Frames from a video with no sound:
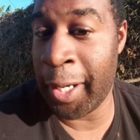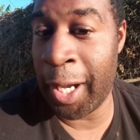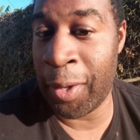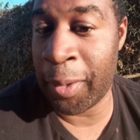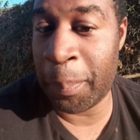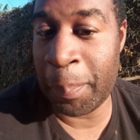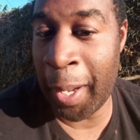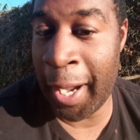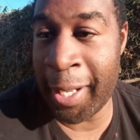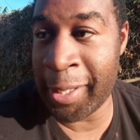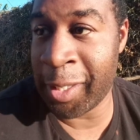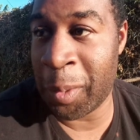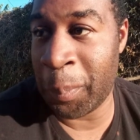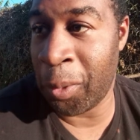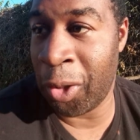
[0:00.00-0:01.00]
now, in
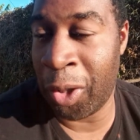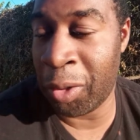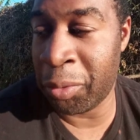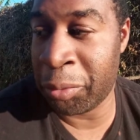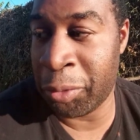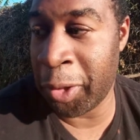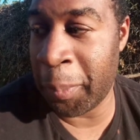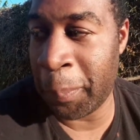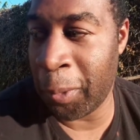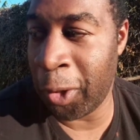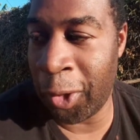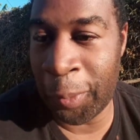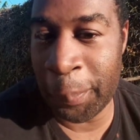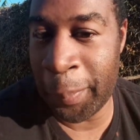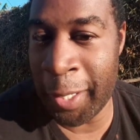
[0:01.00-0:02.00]
basketball,
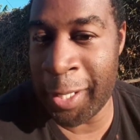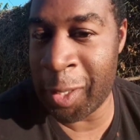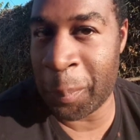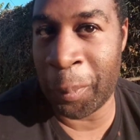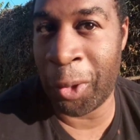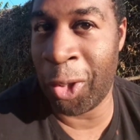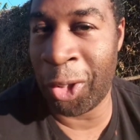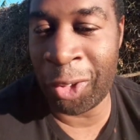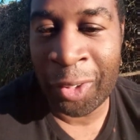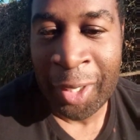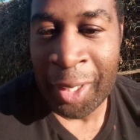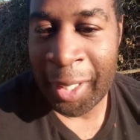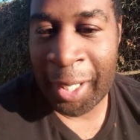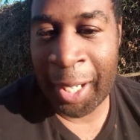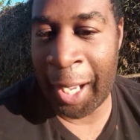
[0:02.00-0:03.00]
football, baseball,
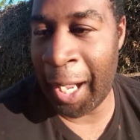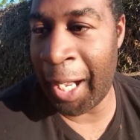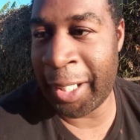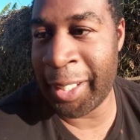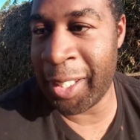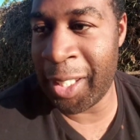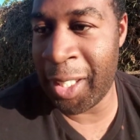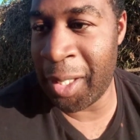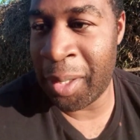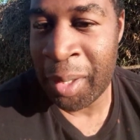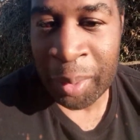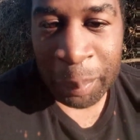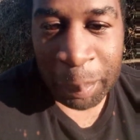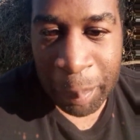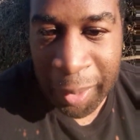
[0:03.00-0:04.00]
hockey,
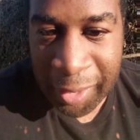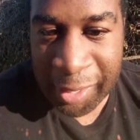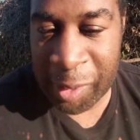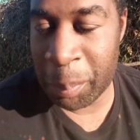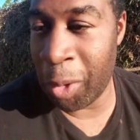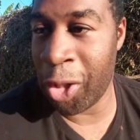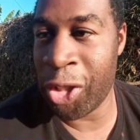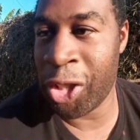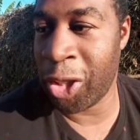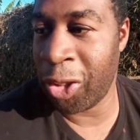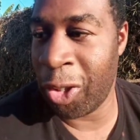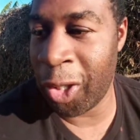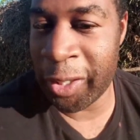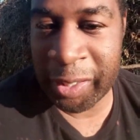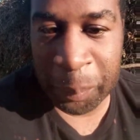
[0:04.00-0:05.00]
mixed martial
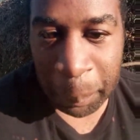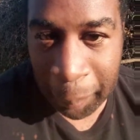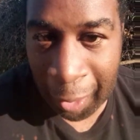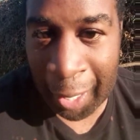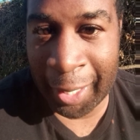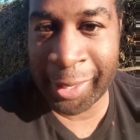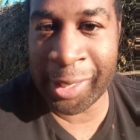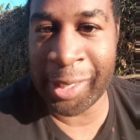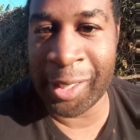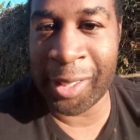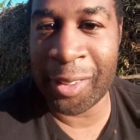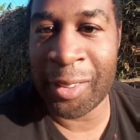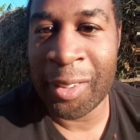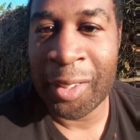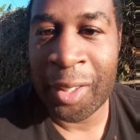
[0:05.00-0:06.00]
arts,
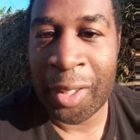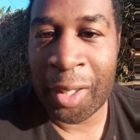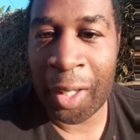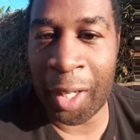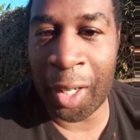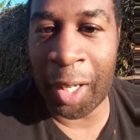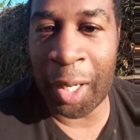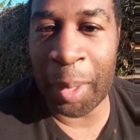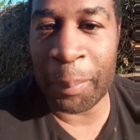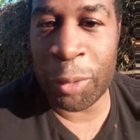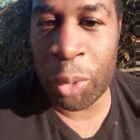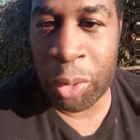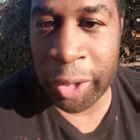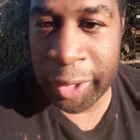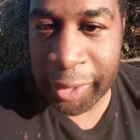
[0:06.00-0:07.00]
boxing,
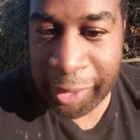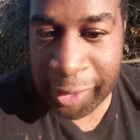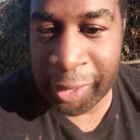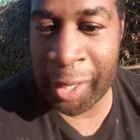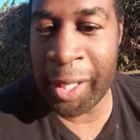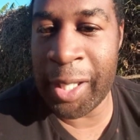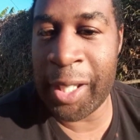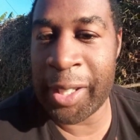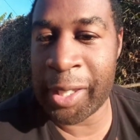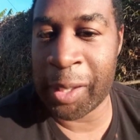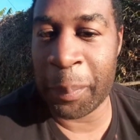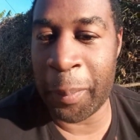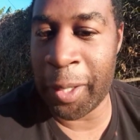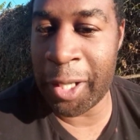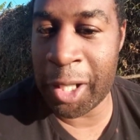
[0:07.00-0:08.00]
you could see
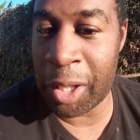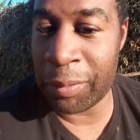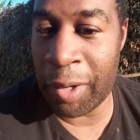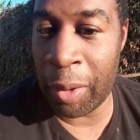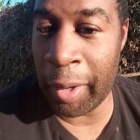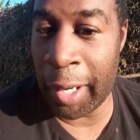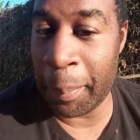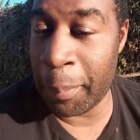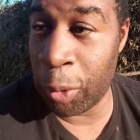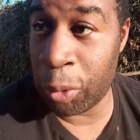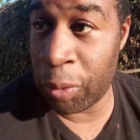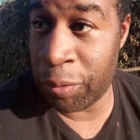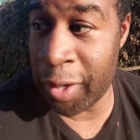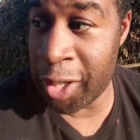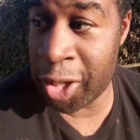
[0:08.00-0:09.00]
somebody give out a
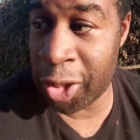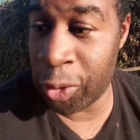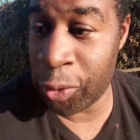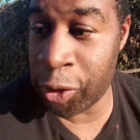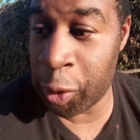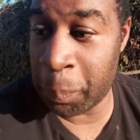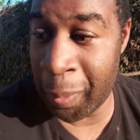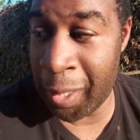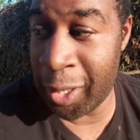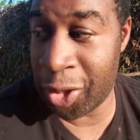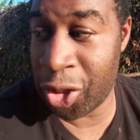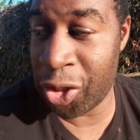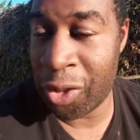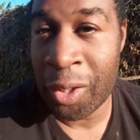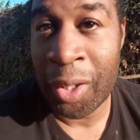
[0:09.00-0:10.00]
motivational
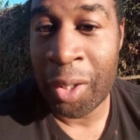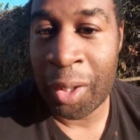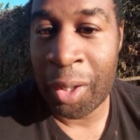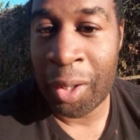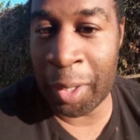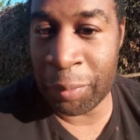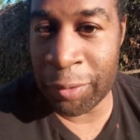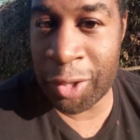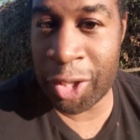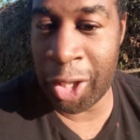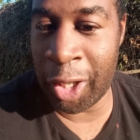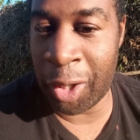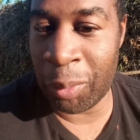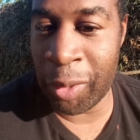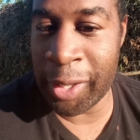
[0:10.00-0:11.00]
speech. And
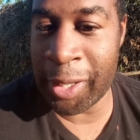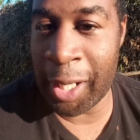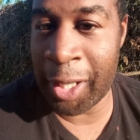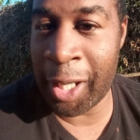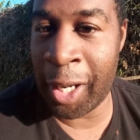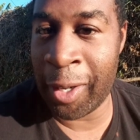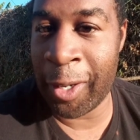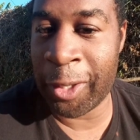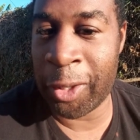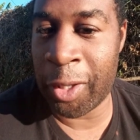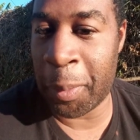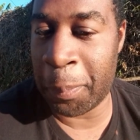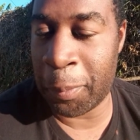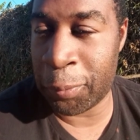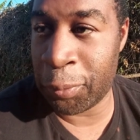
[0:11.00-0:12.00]
Vegeta was that character
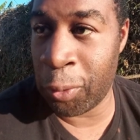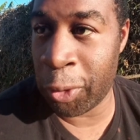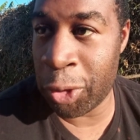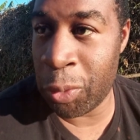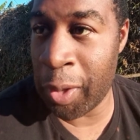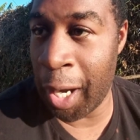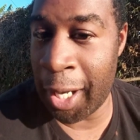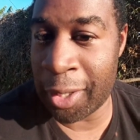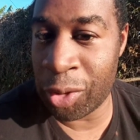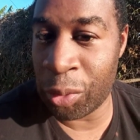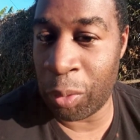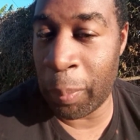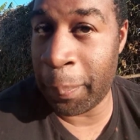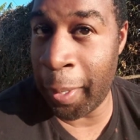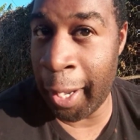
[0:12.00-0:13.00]
that before you got
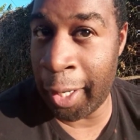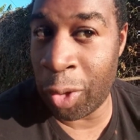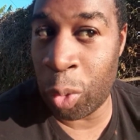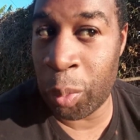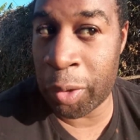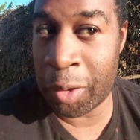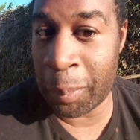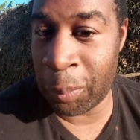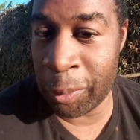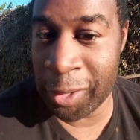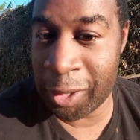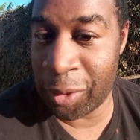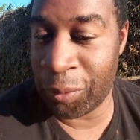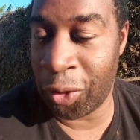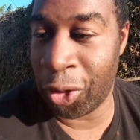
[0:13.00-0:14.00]
into a battle with the
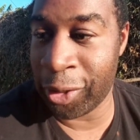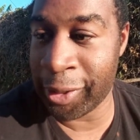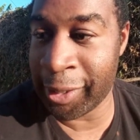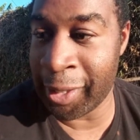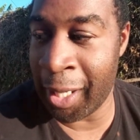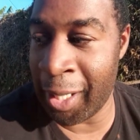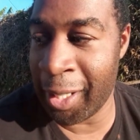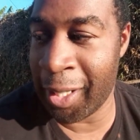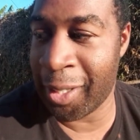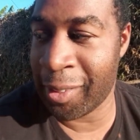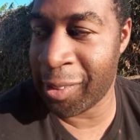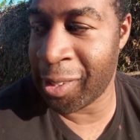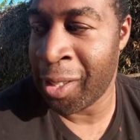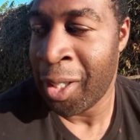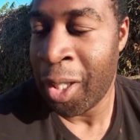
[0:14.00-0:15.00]
Prince of All
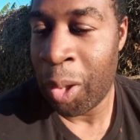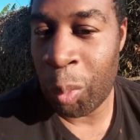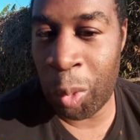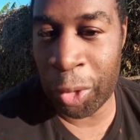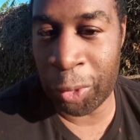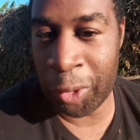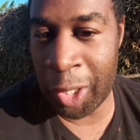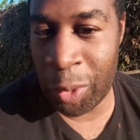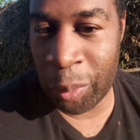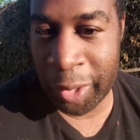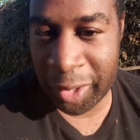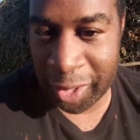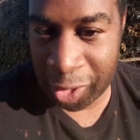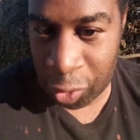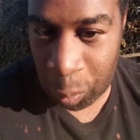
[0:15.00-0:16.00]
Saiyans, whether he
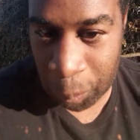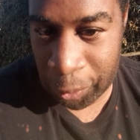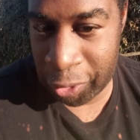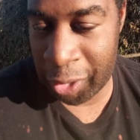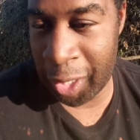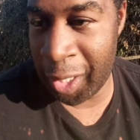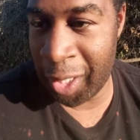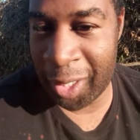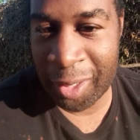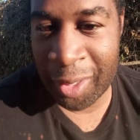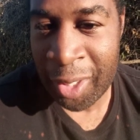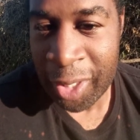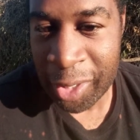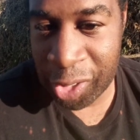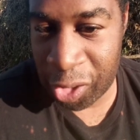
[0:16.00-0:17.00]
went to Super
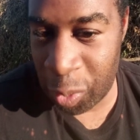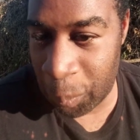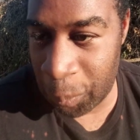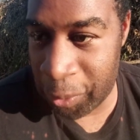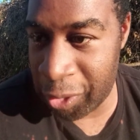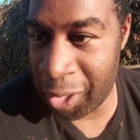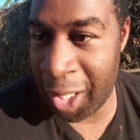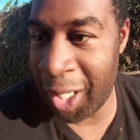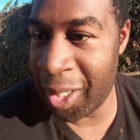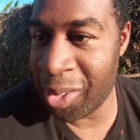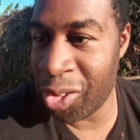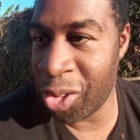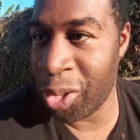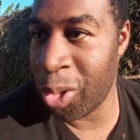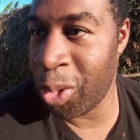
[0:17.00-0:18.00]
Saiyan, Super Saiyan
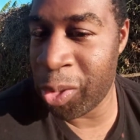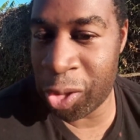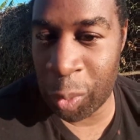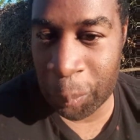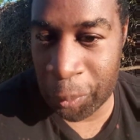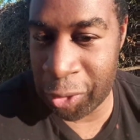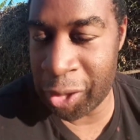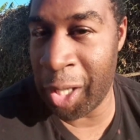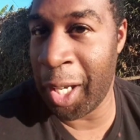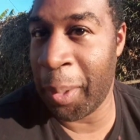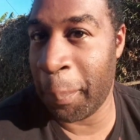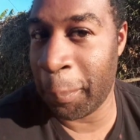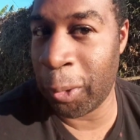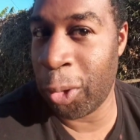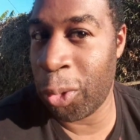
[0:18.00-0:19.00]
2, Super
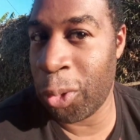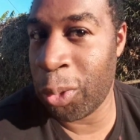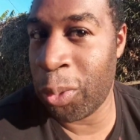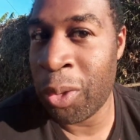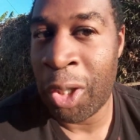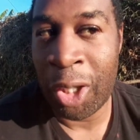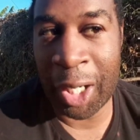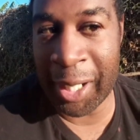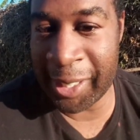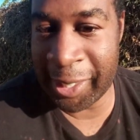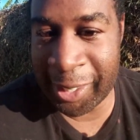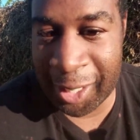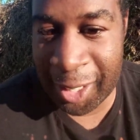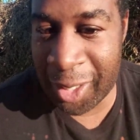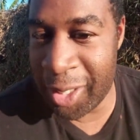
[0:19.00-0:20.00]
Saiyan Blue,
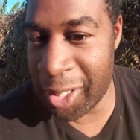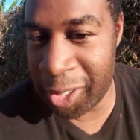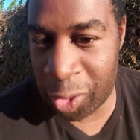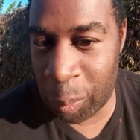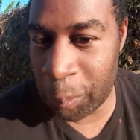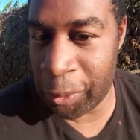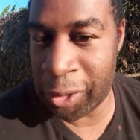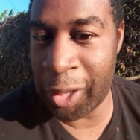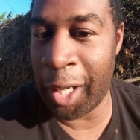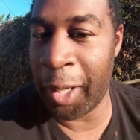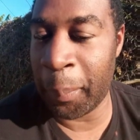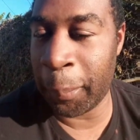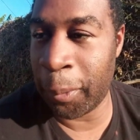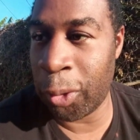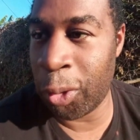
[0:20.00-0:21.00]
Ascended Super
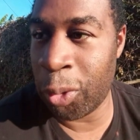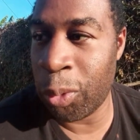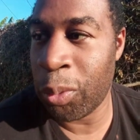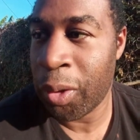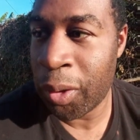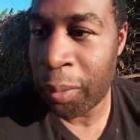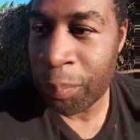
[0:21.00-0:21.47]
Saiyan Blue,